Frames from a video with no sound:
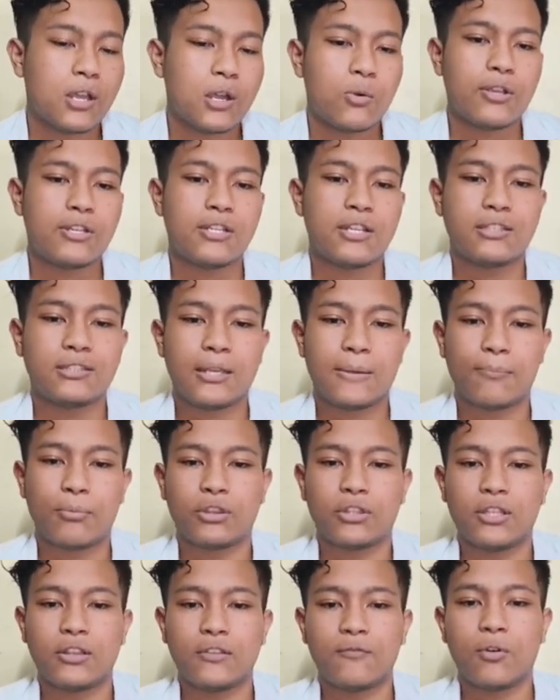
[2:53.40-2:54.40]
which is
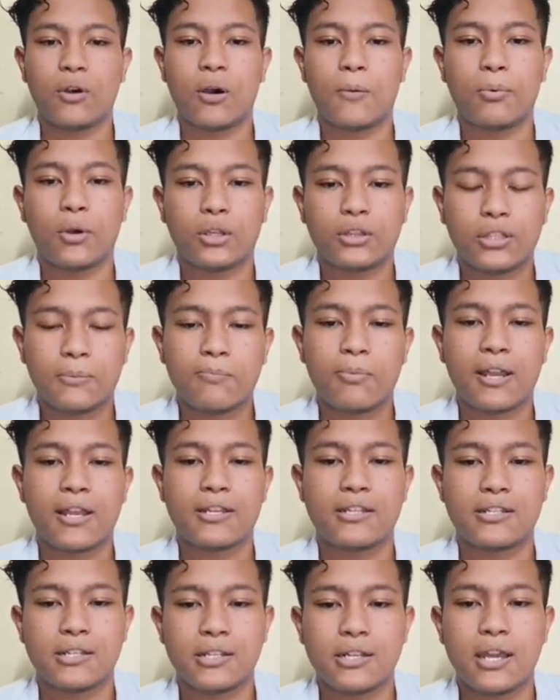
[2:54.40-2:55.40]
important for plotting
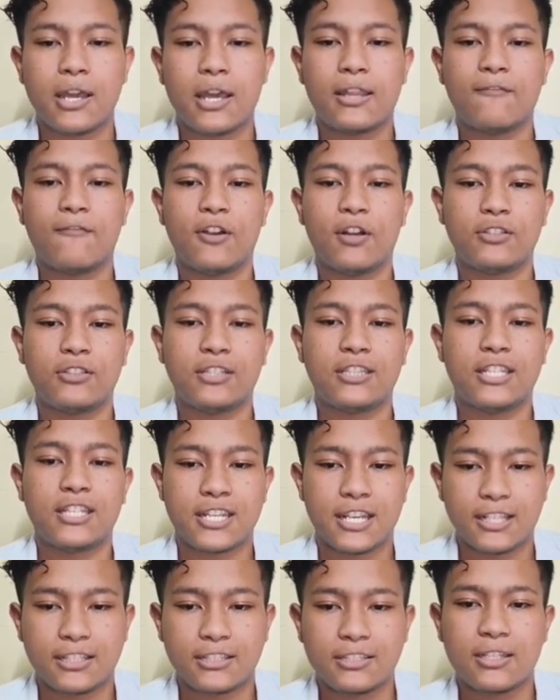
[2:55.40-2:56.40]
pressure and velocity
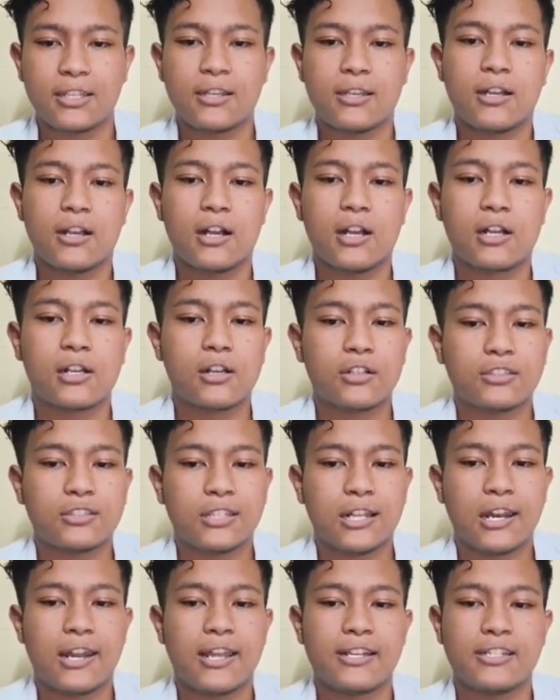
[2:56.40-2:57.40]
change across
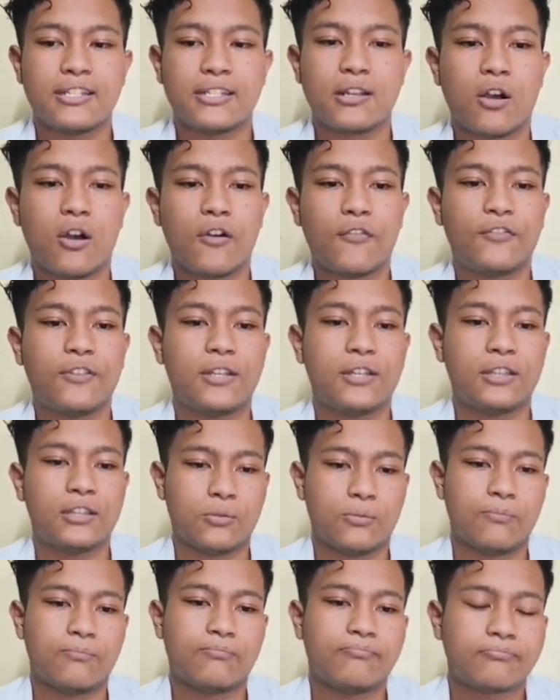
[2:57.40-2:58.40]
the length of the tube.
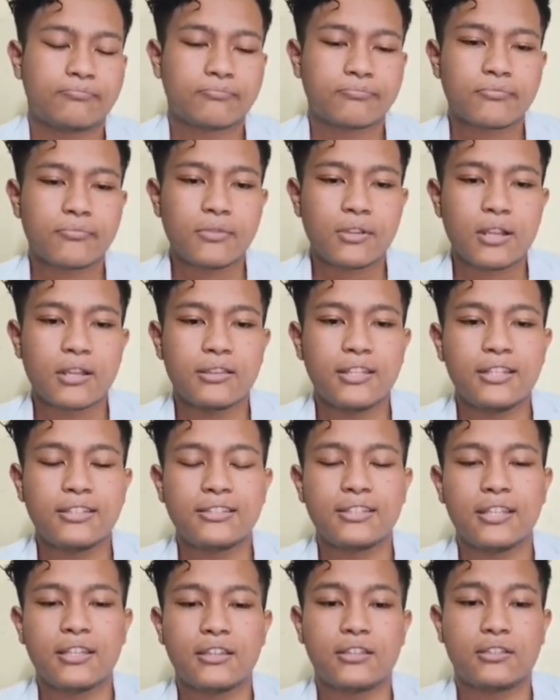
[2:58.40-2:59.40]

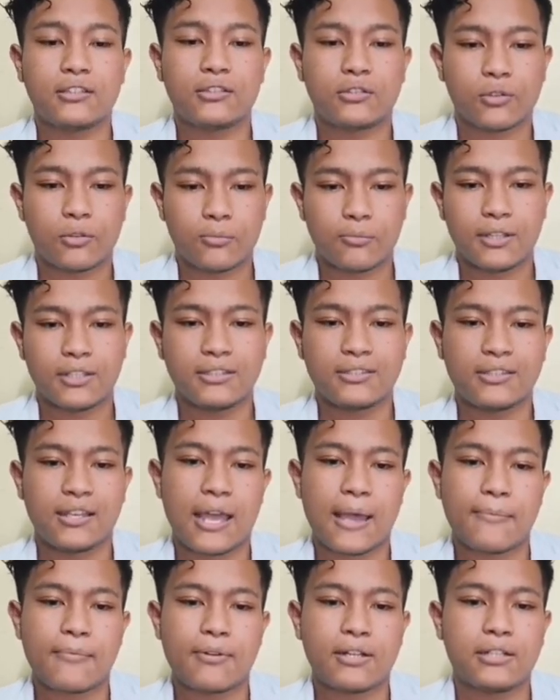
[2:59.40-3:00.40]
These instruments
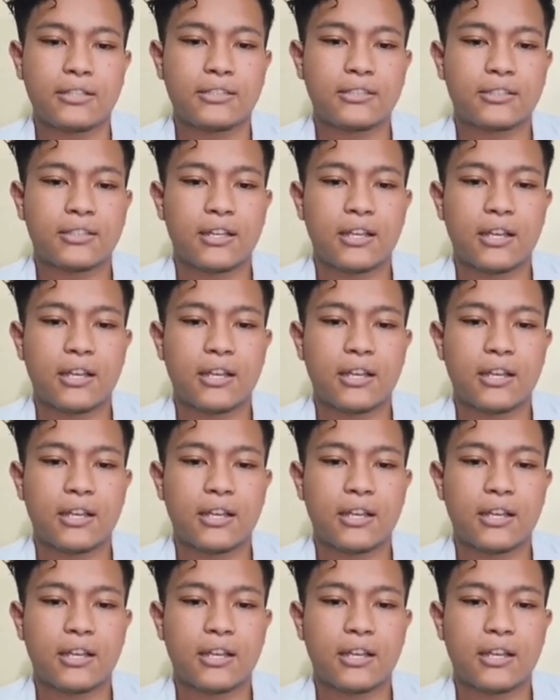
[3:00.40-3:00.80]
help us